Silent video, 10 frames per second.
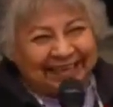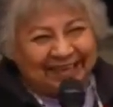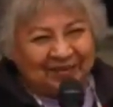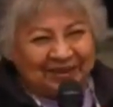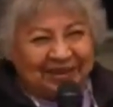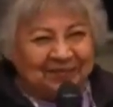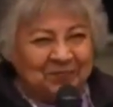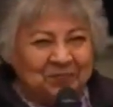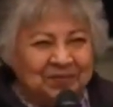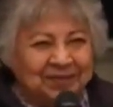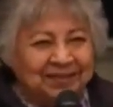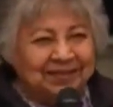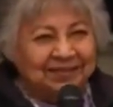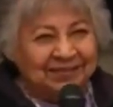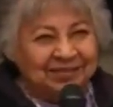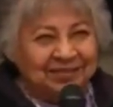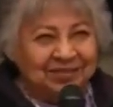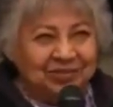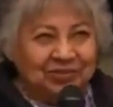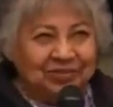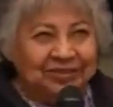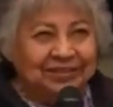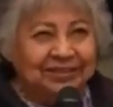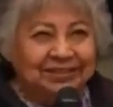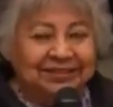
anyway, it is all joy,